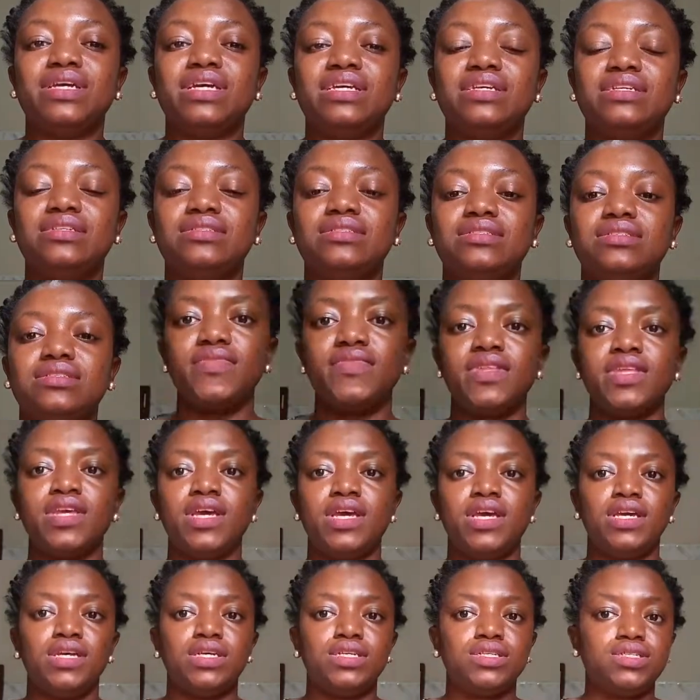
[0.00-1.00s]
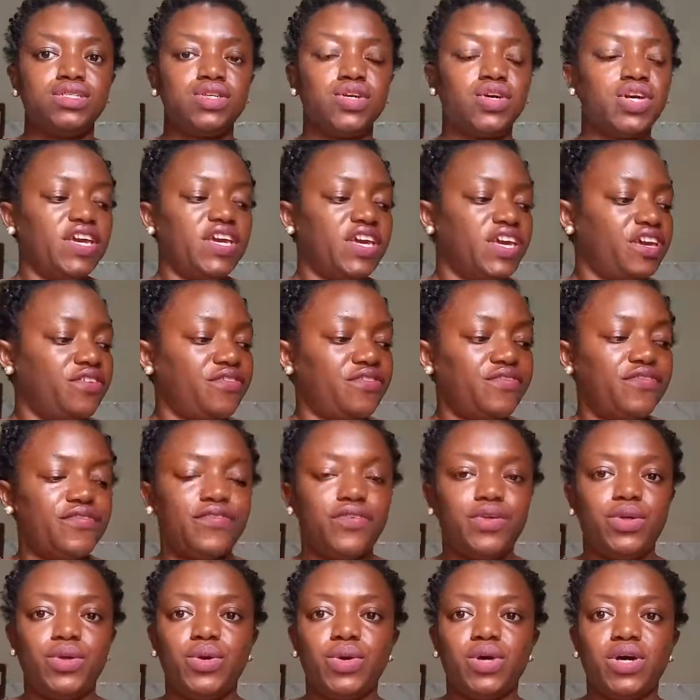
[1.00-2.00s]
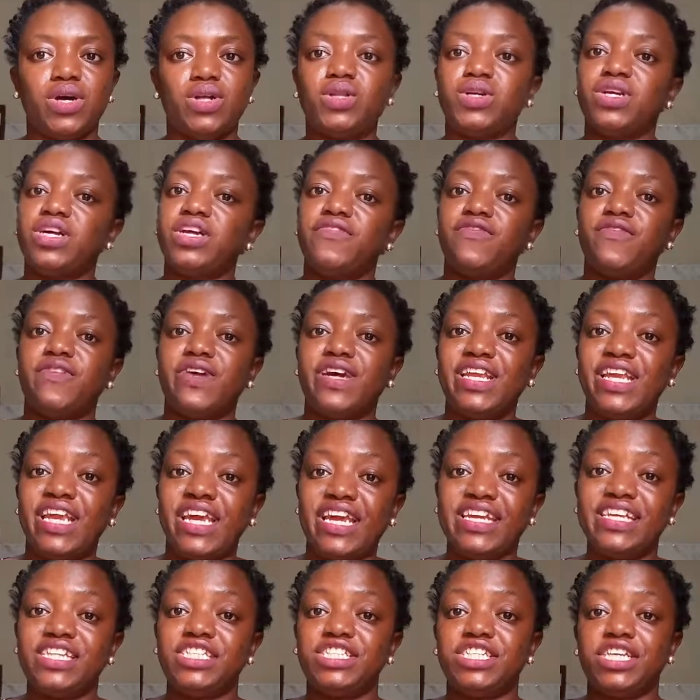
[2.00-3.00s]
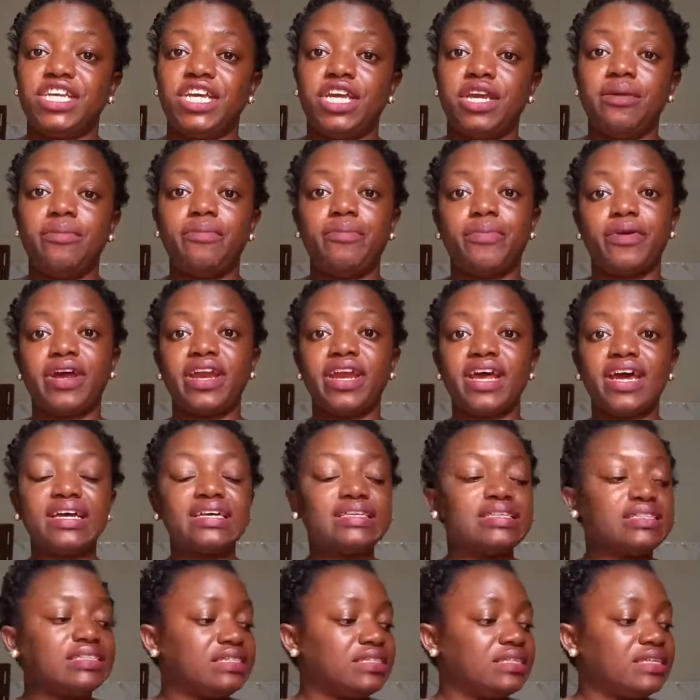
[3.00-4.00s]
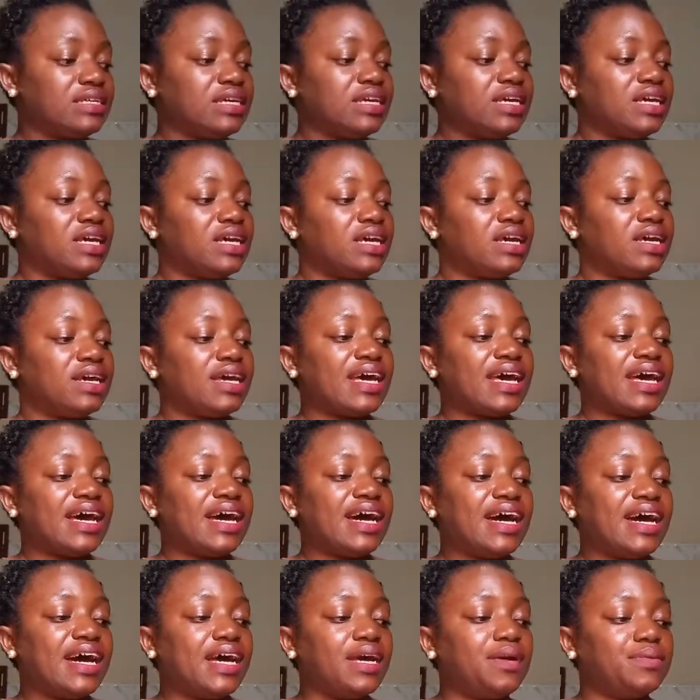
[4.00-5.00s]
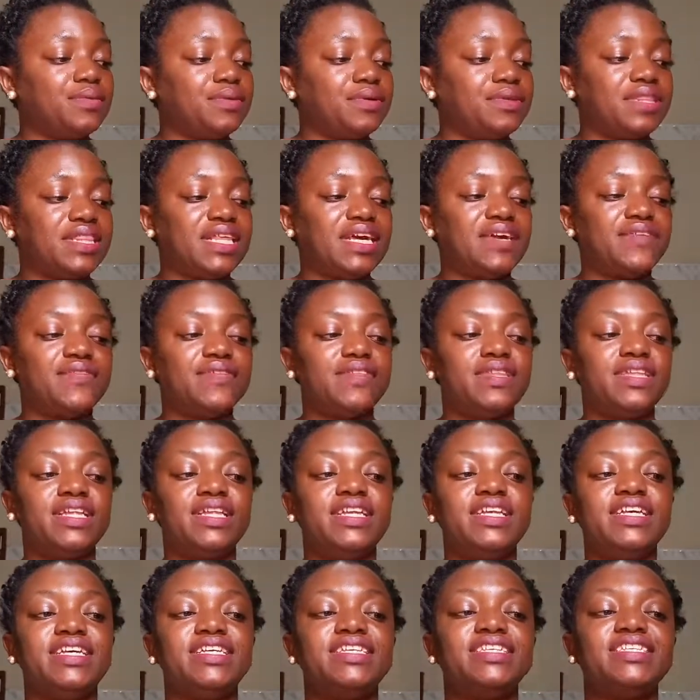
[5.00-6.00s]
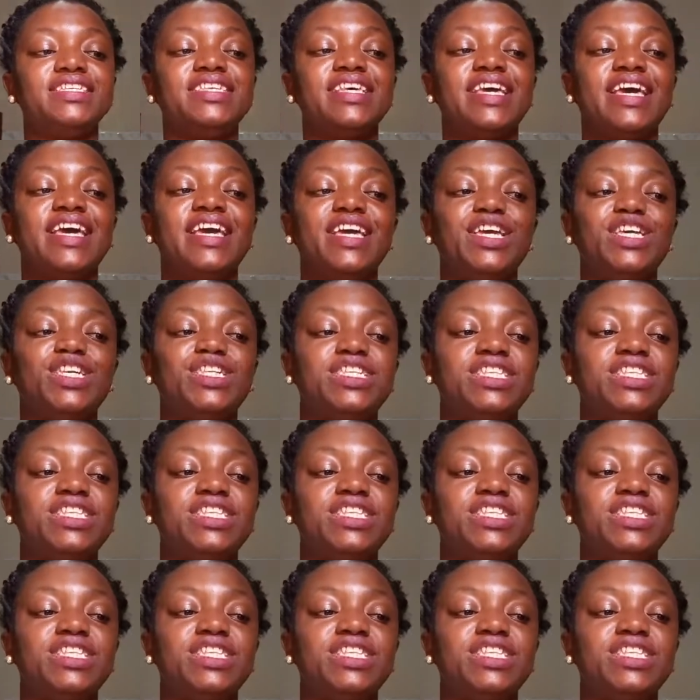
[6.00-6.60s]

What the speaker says: based. So if you are looking for an HA product, I would definitely say